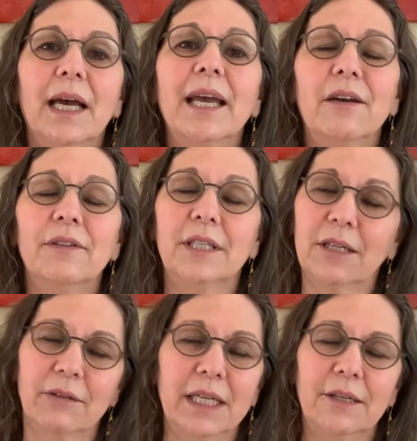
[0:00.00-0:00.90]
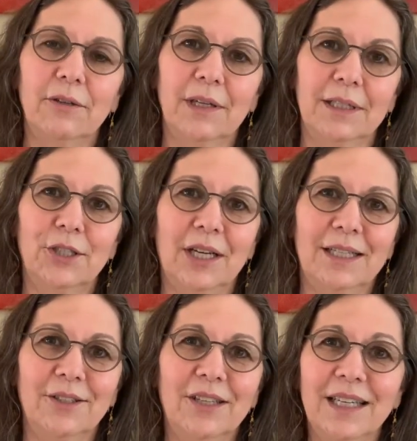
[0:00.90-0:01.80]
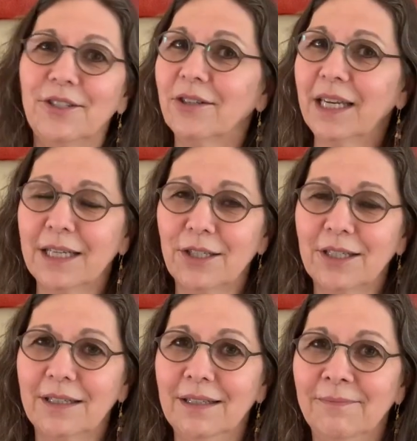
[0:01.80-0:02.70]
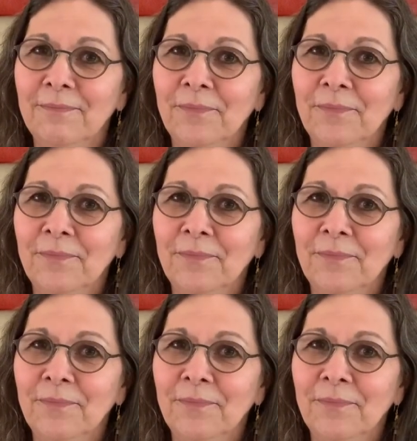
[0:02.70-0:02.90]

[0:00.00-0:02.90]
and I have a degree in early childhood education.